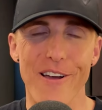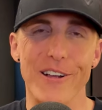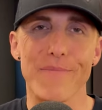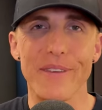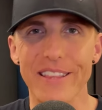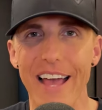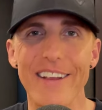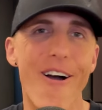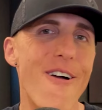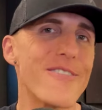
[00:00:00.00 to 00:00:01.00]
I'm going to be
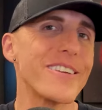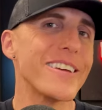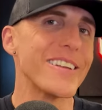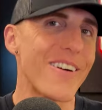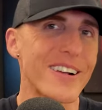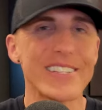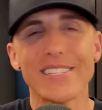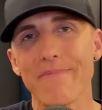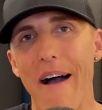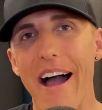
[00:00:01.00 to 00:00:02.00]
lighthearted. I'm going to
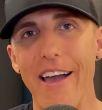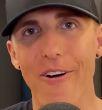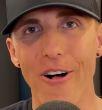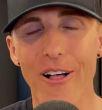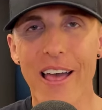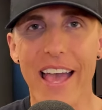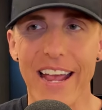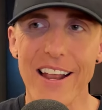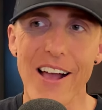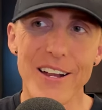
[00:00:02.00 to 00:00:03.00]
smile
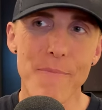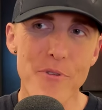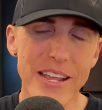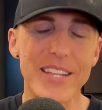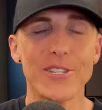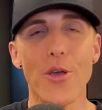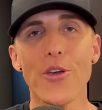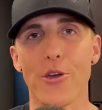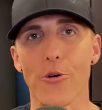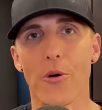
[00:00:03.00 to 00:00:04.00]
and I'm going to bring it to
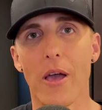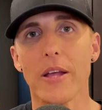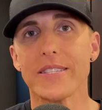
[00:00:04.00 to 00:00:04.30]
you